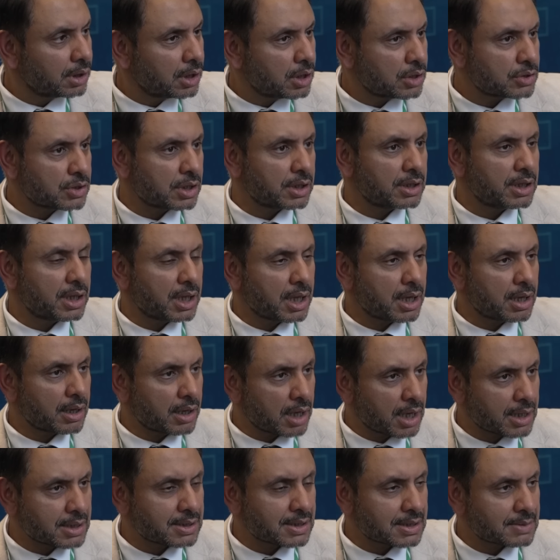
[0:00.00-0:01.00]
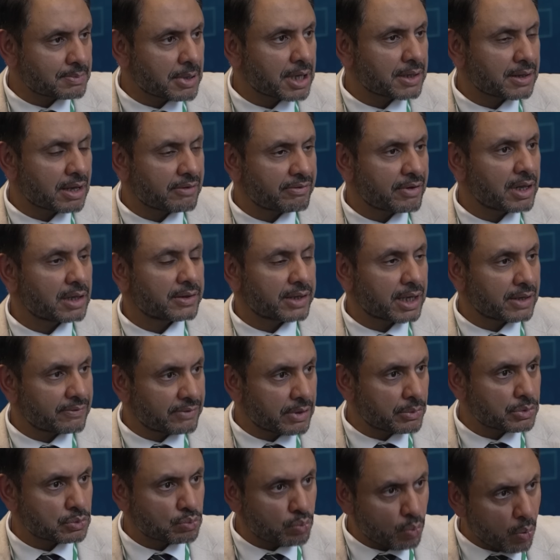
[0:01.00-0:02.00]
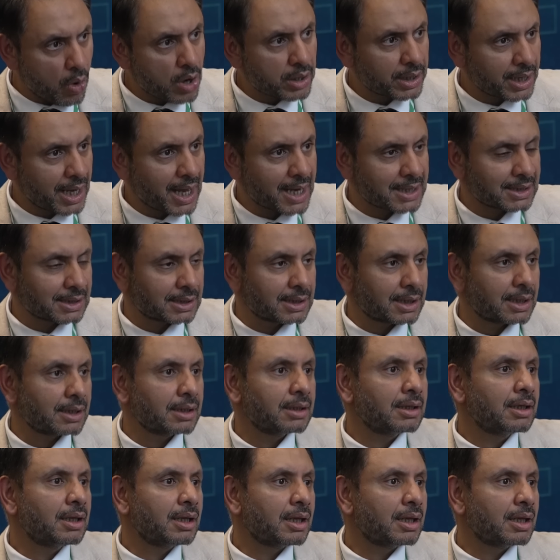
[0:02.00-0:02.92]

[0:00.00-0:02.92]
So I suspect they felt that if there was one candidate